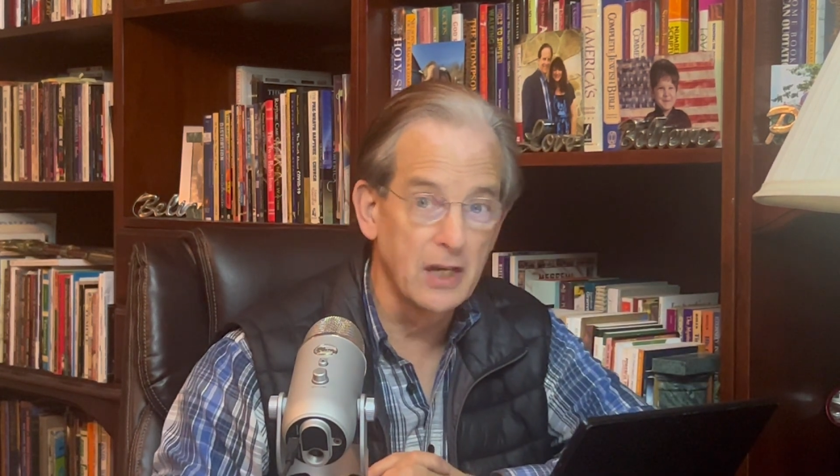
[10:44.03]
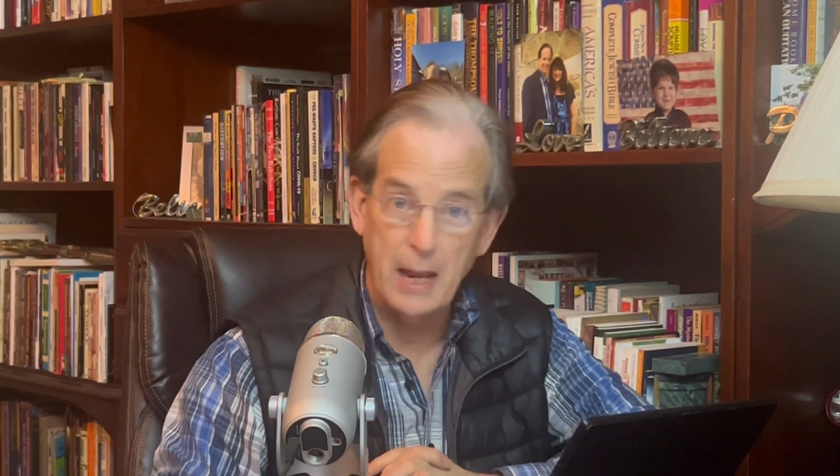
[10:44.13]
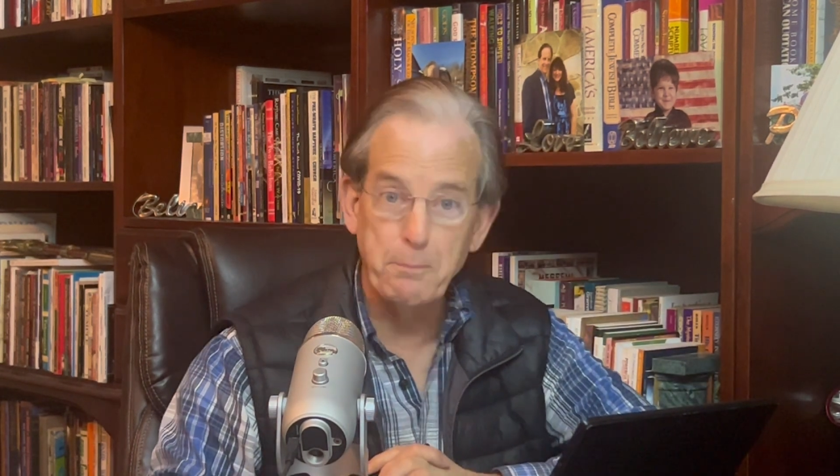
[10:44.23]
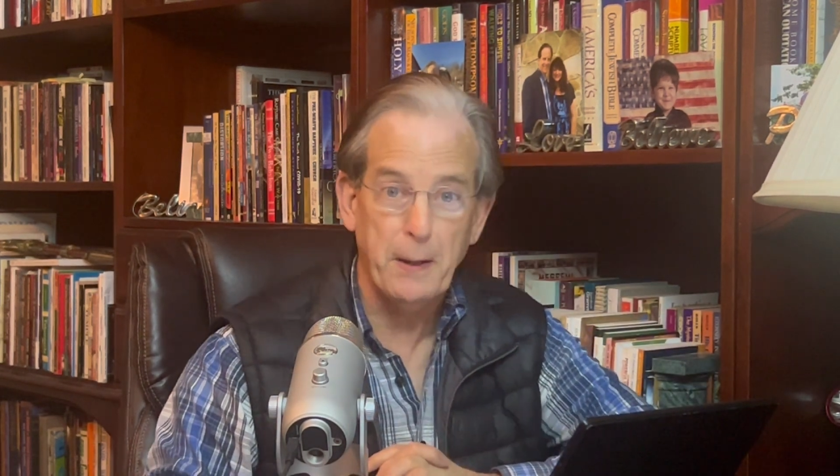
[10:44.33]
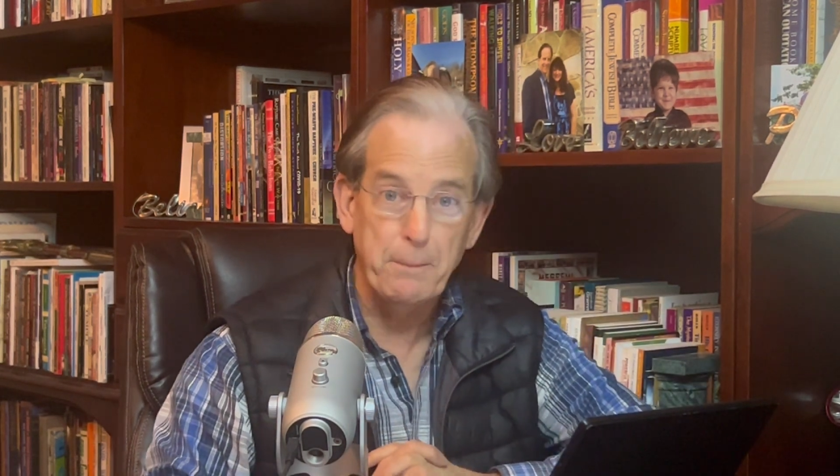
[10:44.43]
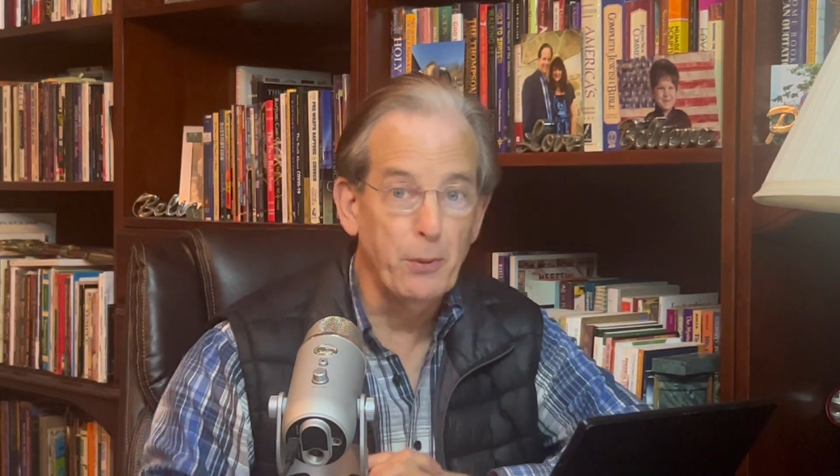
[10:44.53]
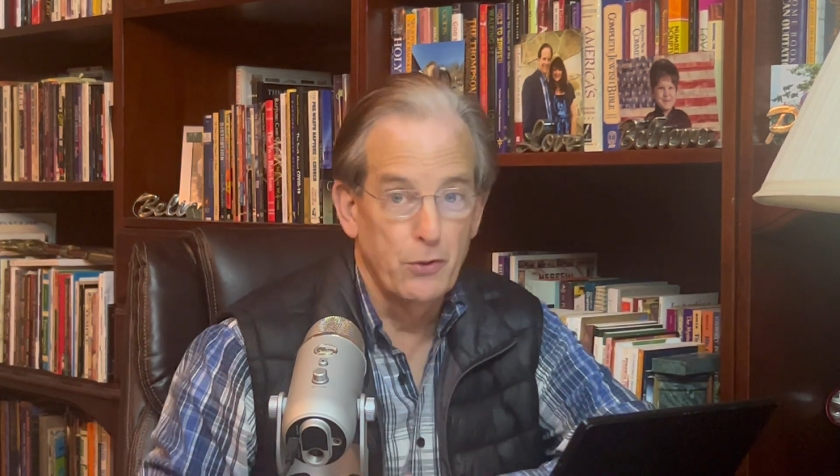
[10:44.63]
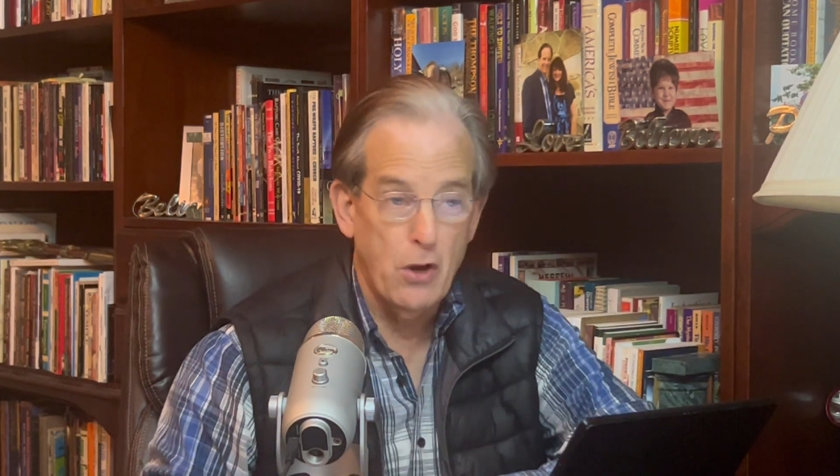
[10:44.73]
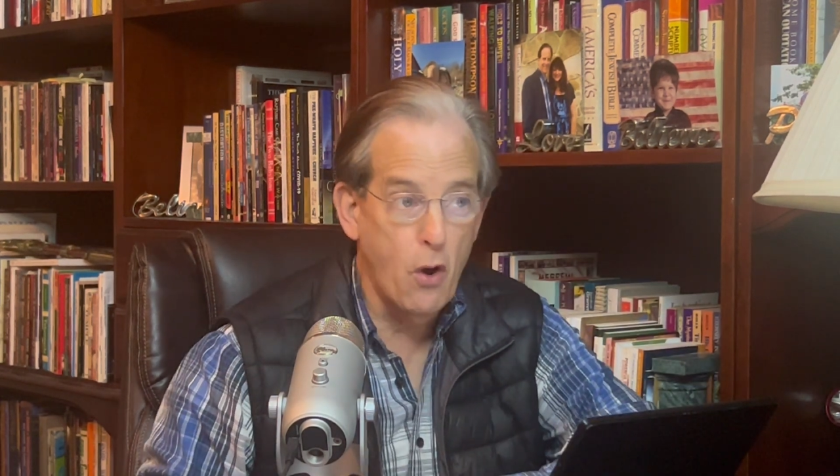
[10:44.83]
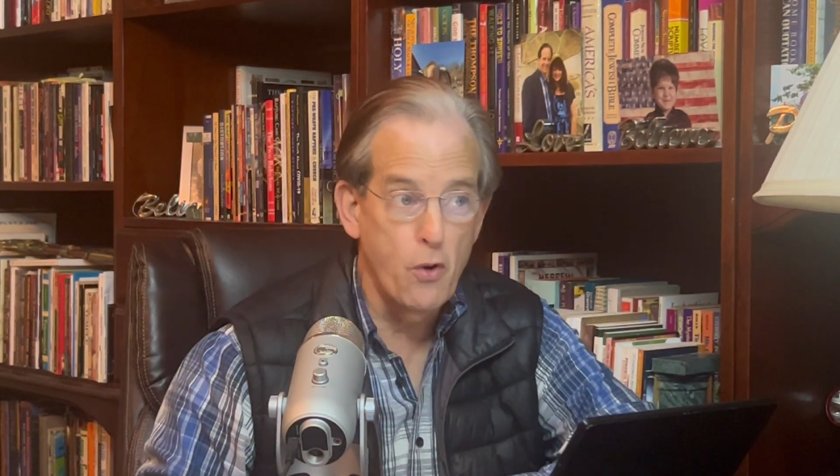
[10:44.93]
let people
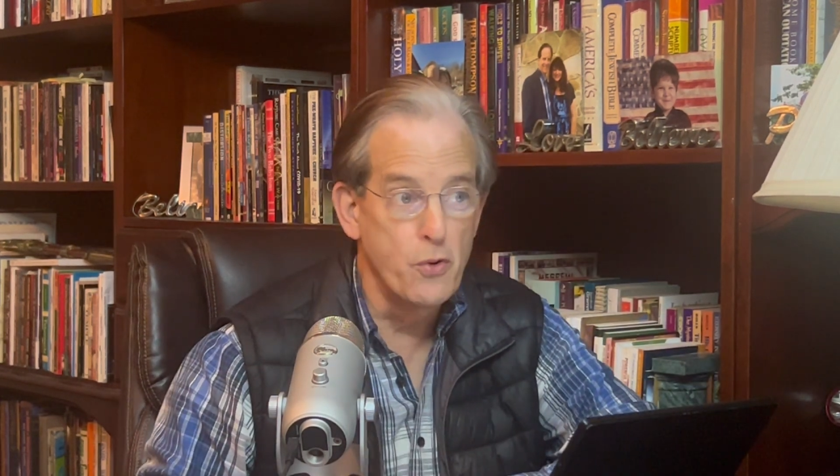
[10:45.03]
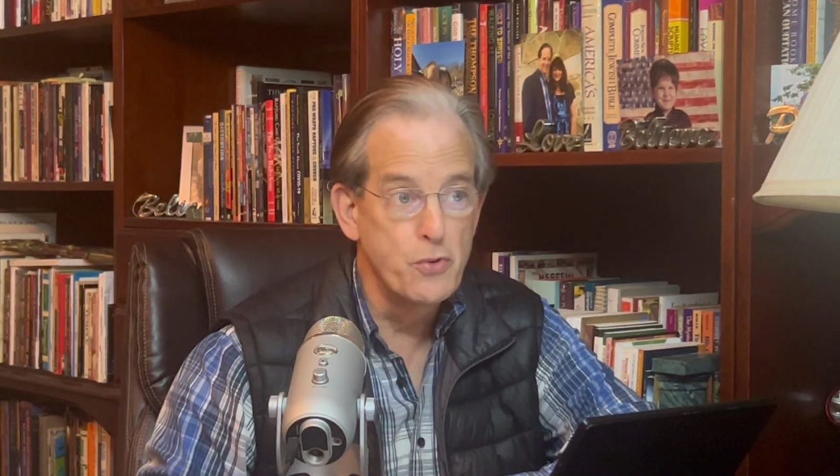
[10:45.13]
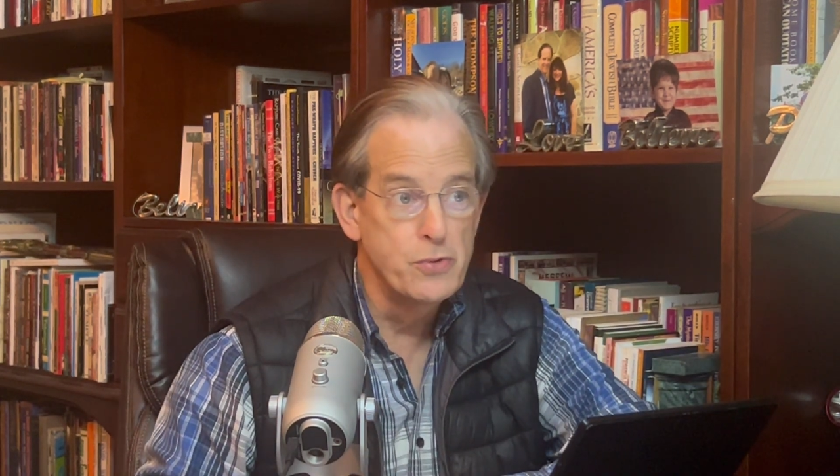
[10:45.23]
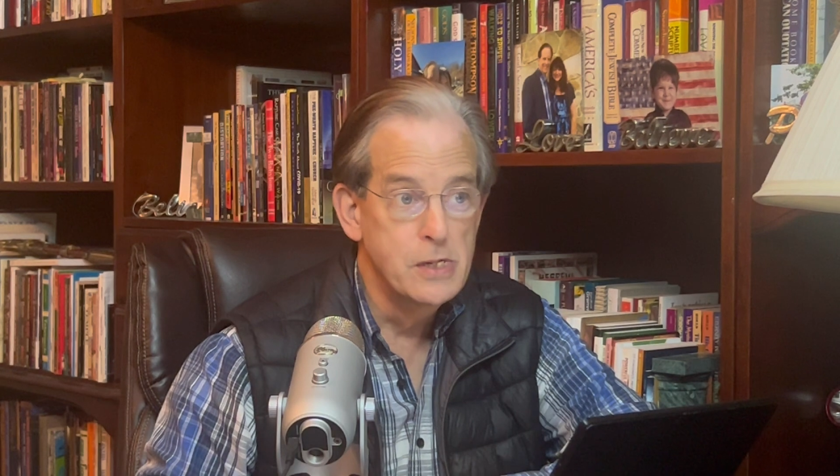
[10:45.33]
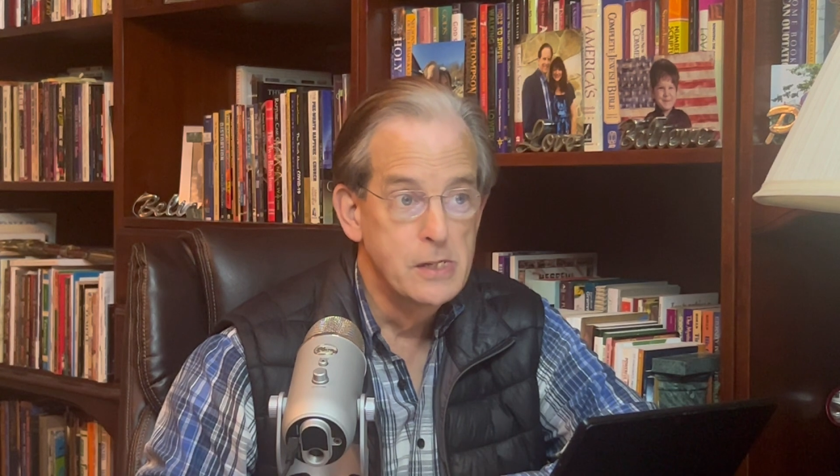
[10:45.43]
know